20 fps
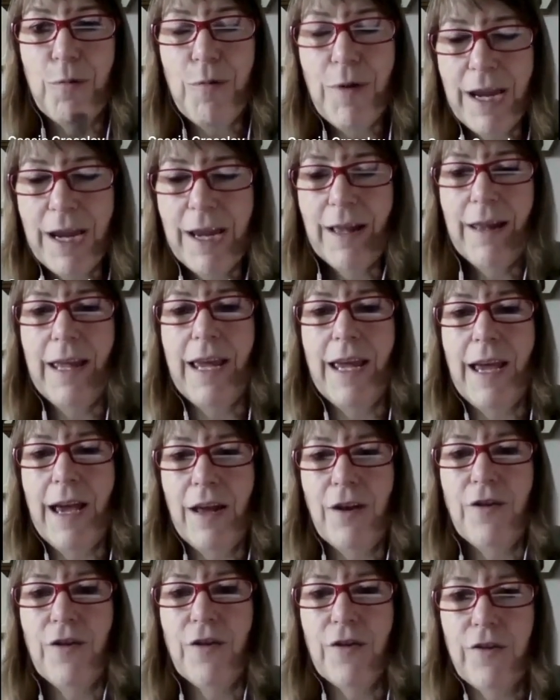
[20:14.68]
really
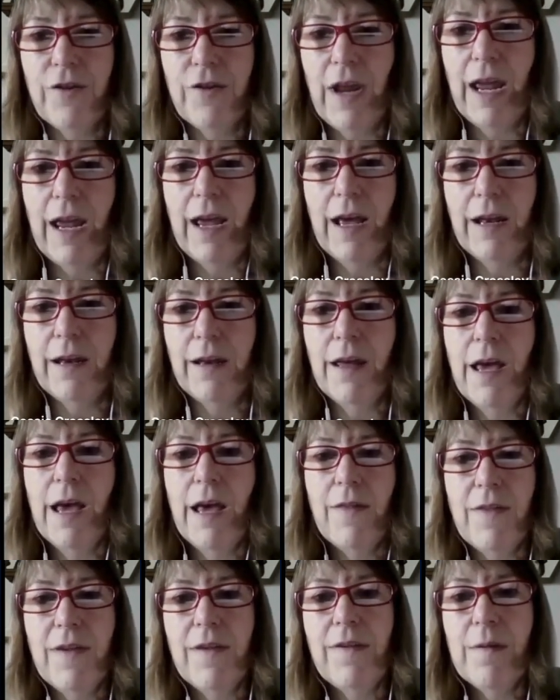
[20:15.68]
understand
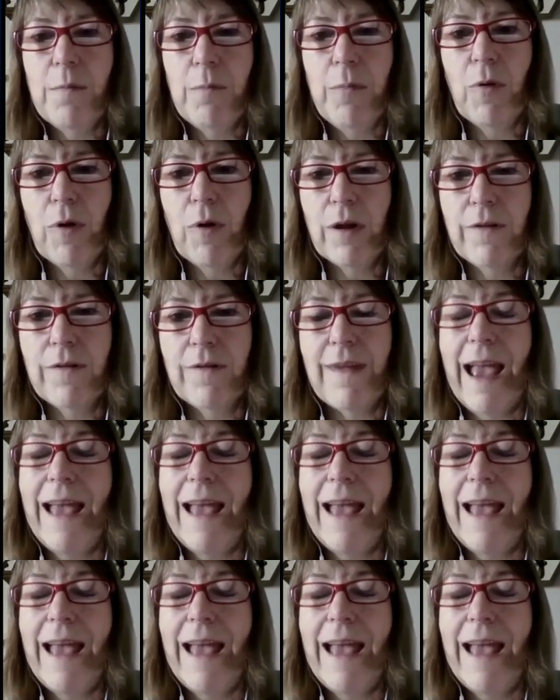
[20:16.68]
this importance